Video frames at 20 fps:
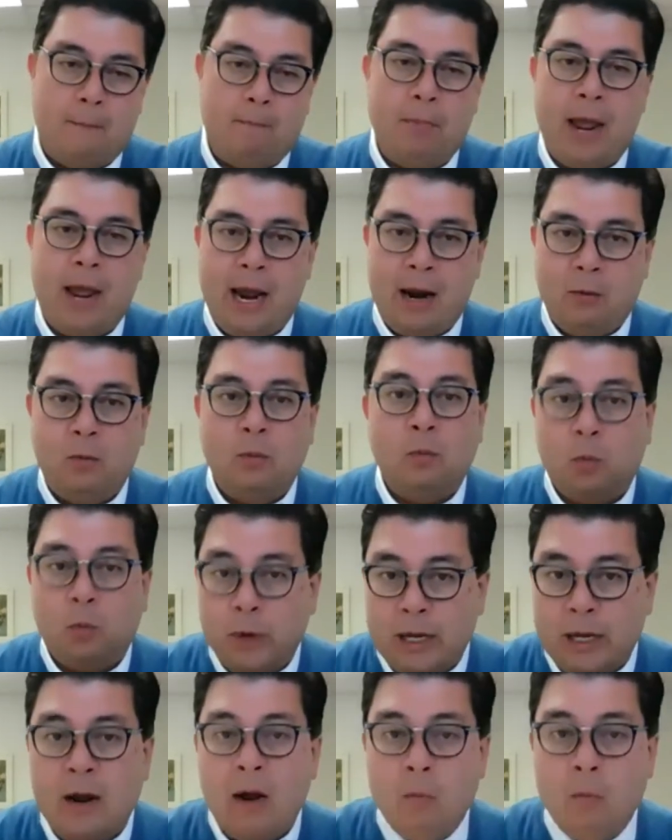And
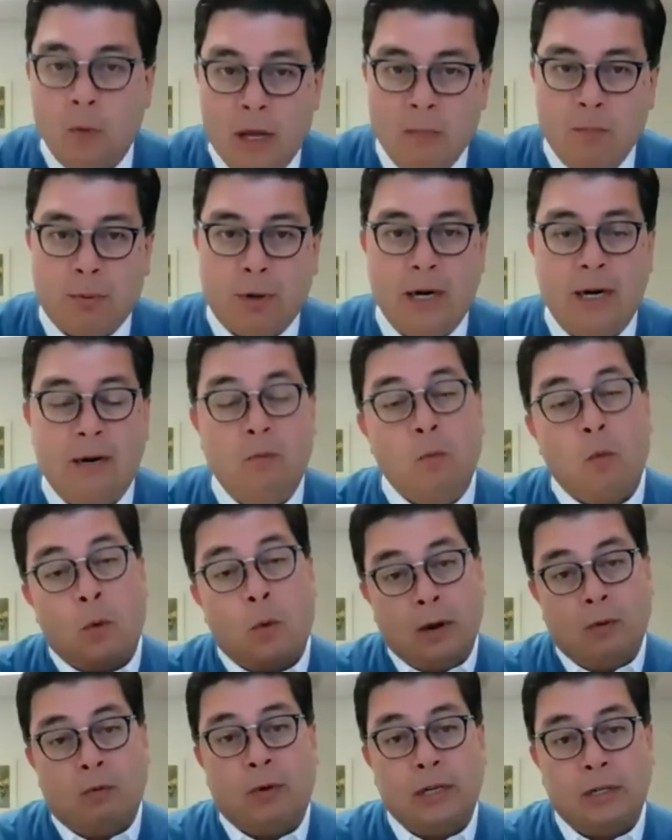we bring
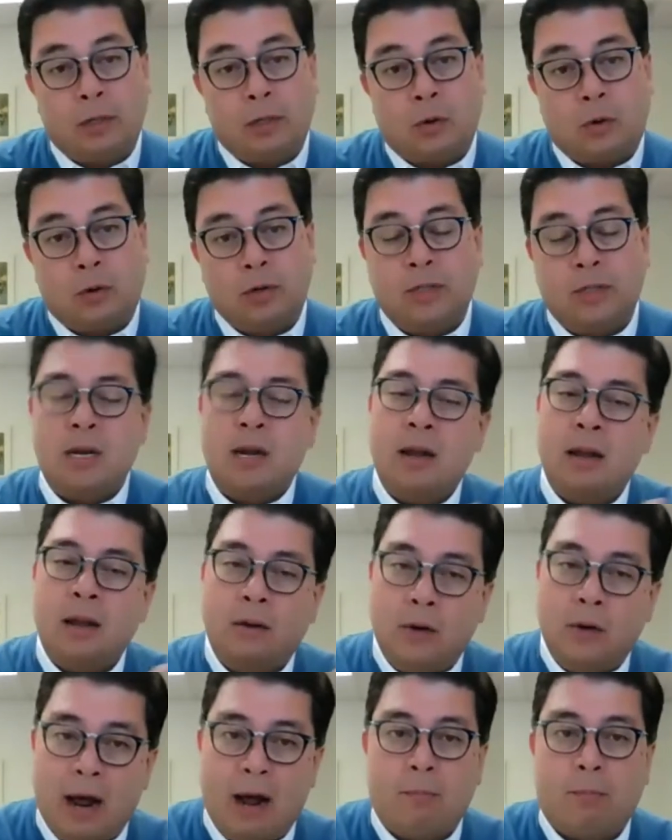one resource.
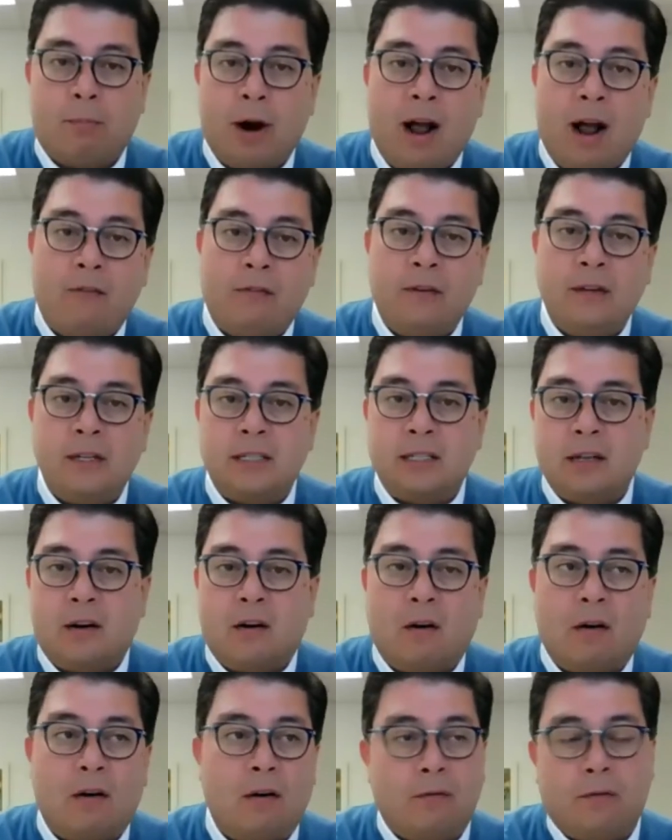Nonprofits that
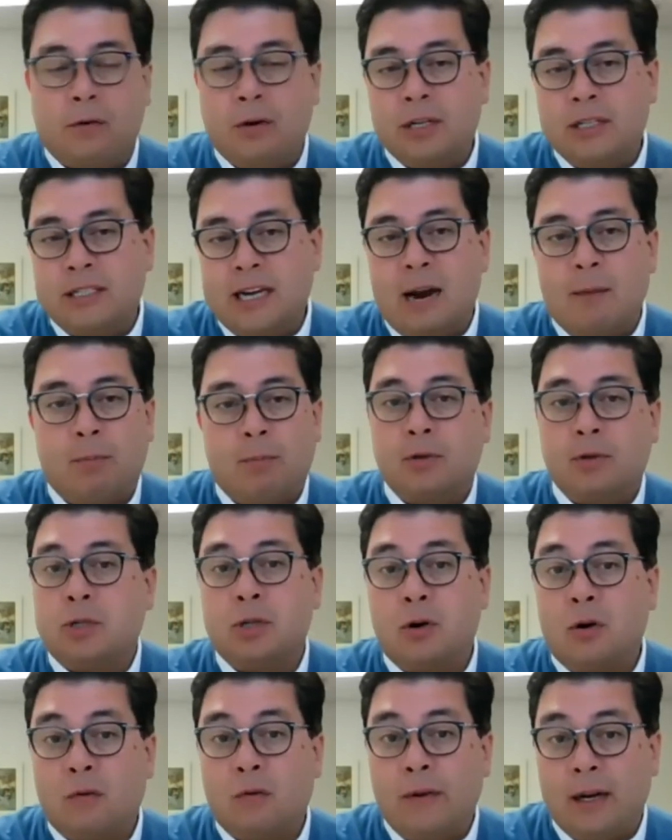are, for example,
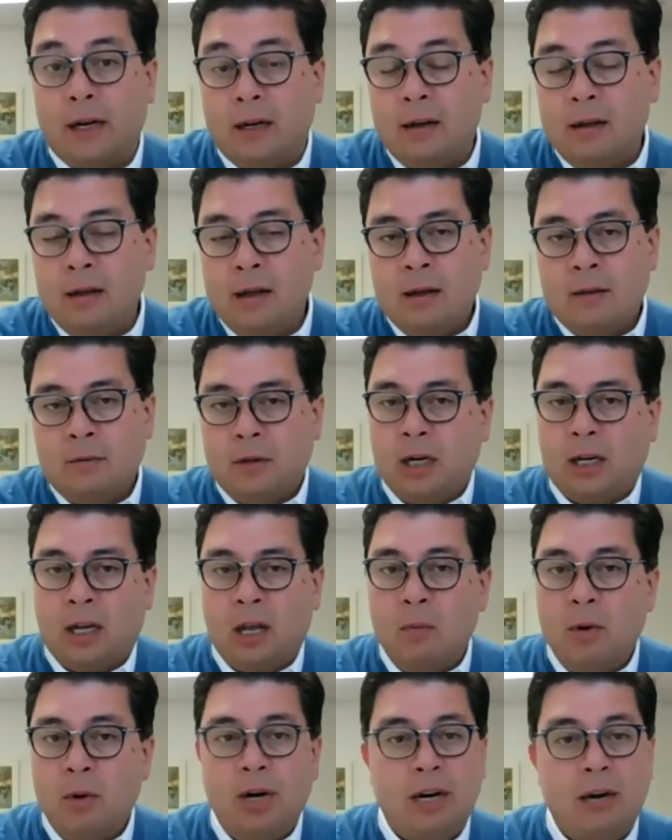serving the
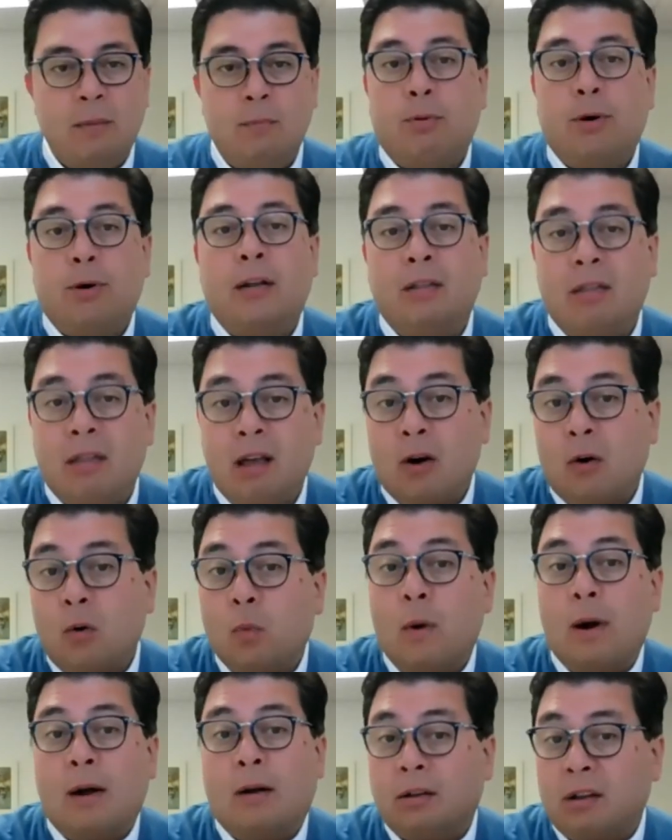community bring their
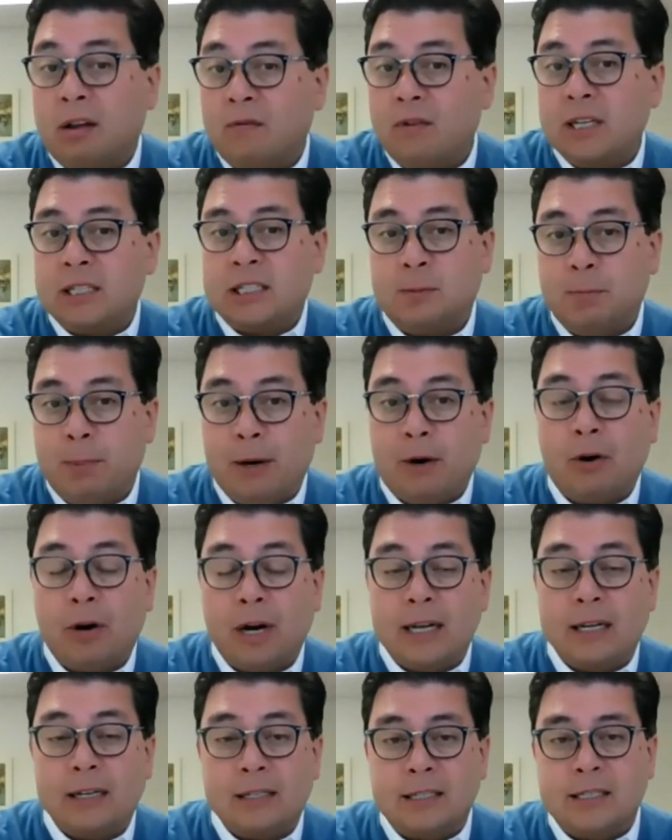wealth of
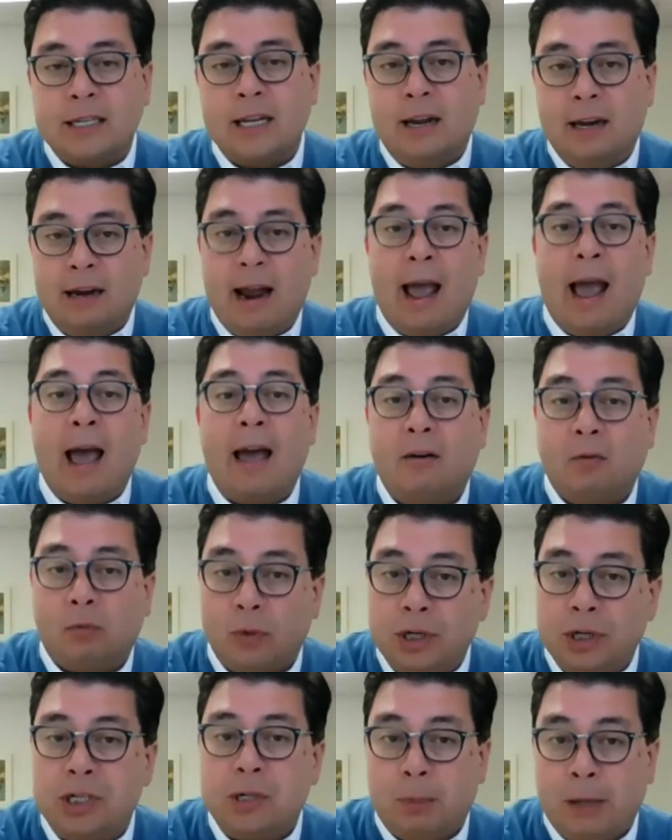experience and how to
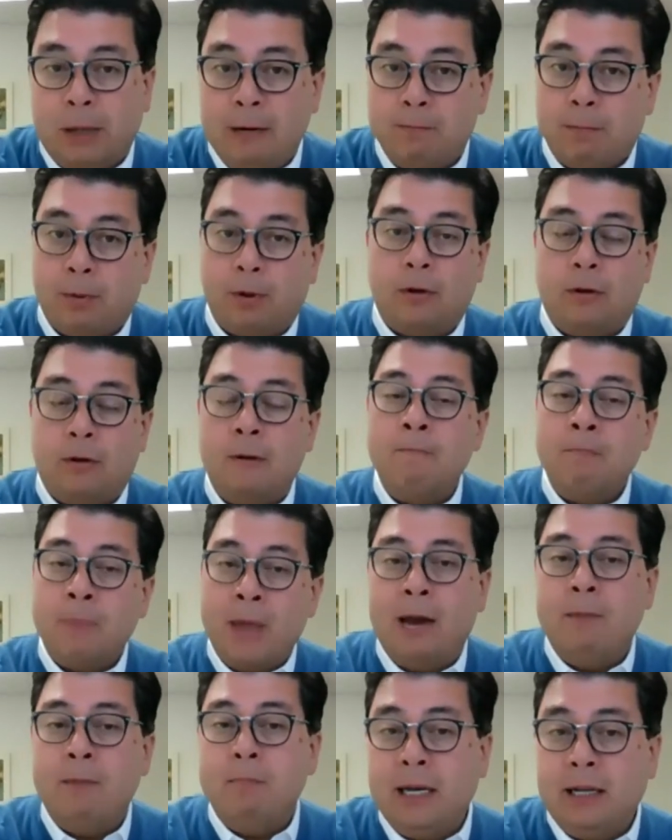reach people
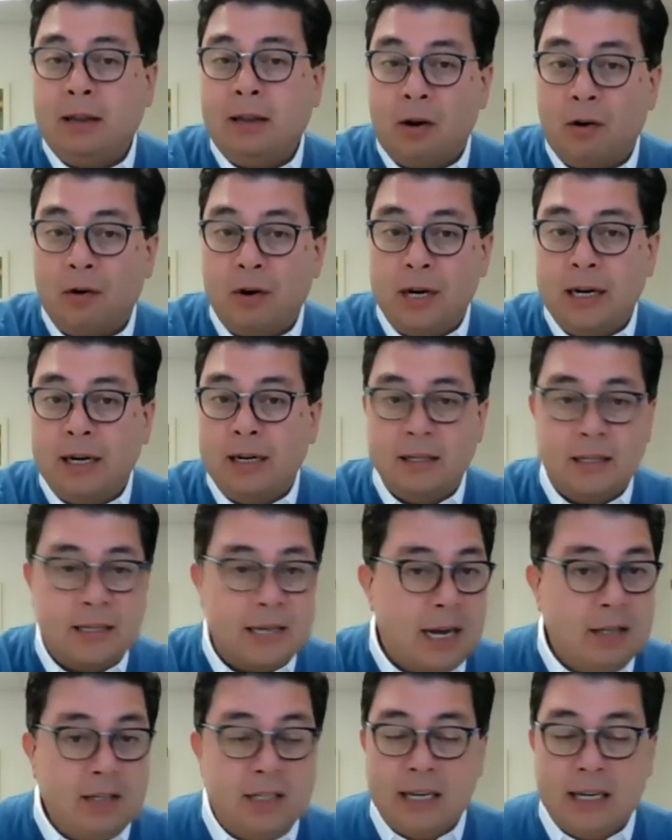and meet their needs.
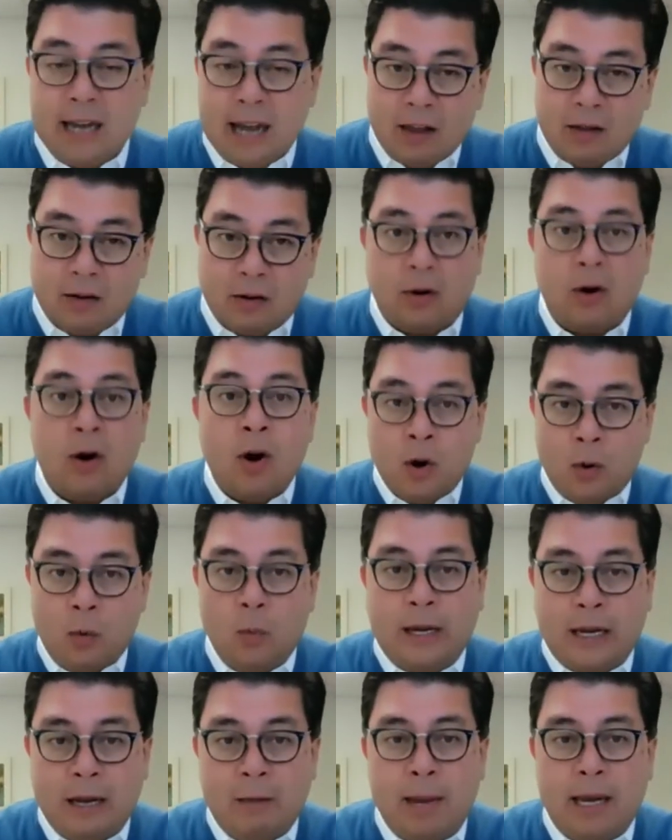And together
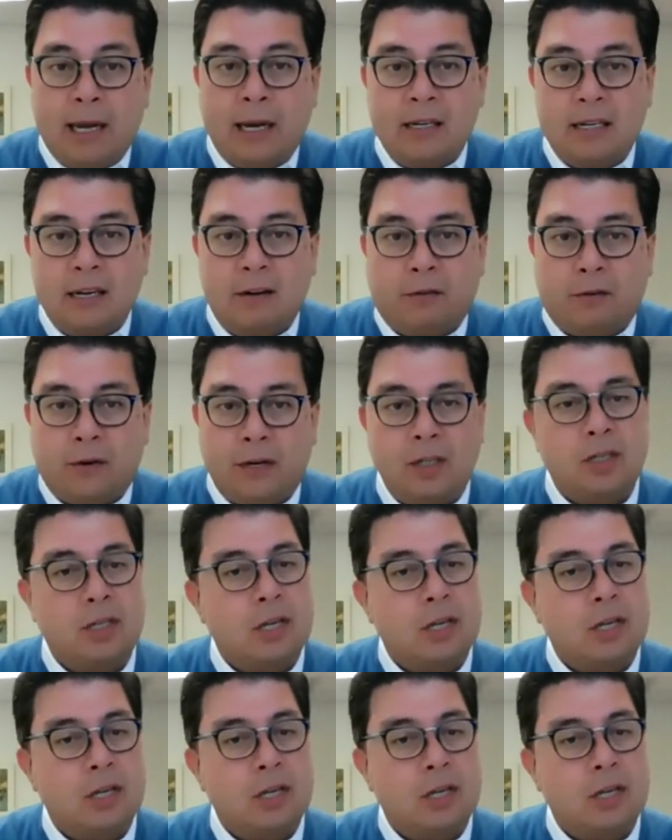we can make a difference.